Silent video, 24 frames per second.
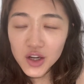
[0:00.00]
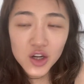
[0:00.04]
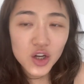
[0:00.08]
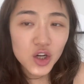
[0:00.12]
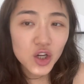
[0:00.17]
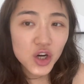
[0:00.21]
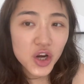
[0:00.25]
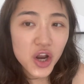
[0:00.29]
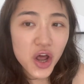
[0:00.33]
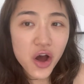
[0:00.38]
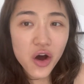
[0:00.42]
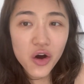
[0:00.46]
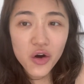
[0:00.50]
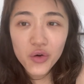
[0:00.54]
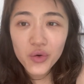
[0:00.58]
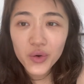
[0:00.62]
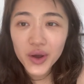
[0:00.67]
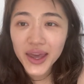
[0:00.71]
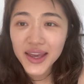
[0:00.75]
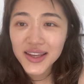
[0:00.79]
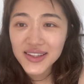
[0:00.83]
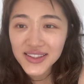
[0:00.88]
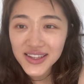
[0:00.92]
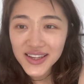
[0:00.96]
glow
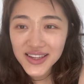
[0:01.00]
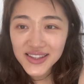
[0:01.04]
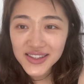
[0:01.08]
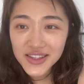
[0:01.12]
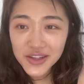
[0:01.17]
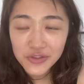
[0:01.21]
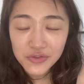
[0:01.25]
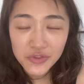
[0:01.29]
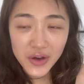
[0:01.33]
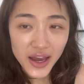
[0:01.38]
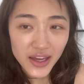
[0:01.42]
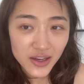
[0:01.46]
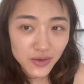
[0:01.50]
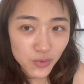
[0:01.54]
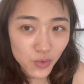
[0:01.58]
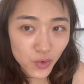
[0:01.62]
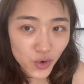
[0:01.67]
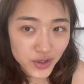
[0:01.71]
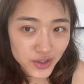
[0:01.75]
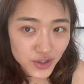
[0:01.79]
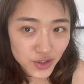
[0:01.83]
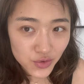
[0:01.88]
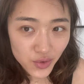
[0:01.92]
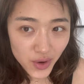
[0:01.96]
intensified
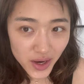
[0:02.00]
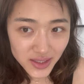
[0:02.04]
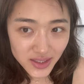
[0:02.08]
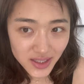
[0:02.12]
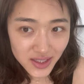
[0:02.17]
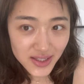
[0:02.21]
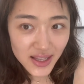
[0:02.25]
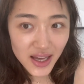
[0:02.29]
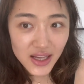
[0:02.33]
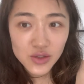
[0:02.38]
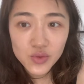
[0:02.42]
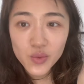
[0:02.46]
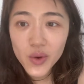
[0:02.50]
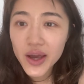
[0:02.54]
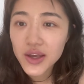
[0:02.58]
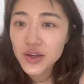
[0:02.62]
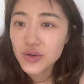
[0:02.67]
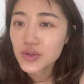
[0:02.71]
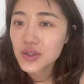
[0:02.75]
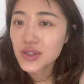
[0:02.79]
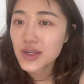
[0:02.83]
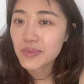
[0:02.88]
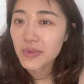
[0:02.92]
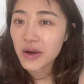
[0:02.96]
moisturizer. That's why
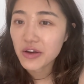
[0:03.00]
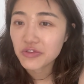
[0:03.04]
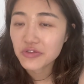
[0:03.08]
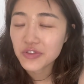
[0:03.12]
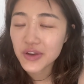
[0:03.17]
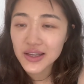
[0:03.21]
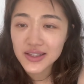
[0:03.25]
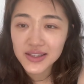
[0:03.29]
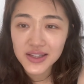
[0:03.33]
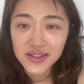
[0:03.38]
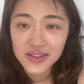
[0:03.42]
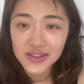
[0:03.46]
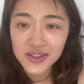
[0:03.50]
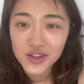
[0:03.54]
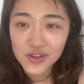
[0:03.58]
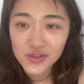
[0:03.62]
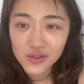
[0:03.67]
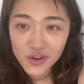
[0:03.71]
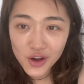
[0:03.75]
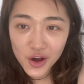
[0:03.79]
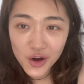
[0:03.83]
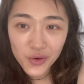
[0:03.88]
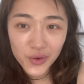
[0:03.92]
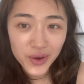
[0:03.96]
you see my face is
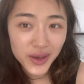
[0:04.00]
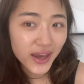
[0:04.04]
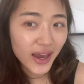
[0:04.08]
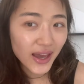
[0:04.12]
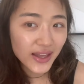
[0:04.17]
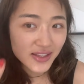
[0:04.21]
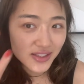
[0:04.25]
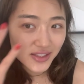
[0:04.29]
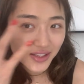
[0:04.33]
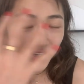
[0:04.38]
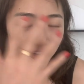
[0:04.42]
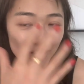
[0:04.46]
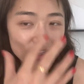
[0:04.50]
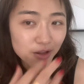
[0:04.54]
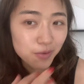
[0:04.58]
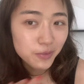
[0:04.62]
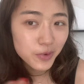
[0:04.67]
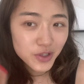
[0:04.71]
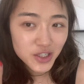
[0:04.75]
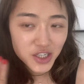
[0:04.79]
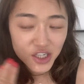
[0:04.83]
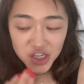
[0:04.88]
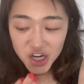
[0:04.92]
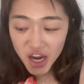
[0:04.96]
glowing and it's a little
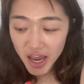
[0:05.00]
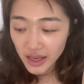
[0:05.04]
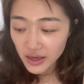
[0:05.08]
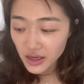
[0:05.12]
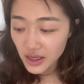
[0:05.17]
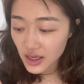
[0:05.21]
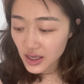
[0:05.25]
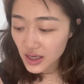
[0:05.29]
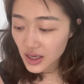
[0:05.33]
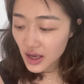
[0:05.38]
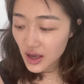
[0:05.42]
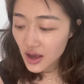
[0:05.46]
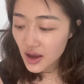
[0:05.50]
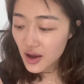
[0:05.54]
bit shiny.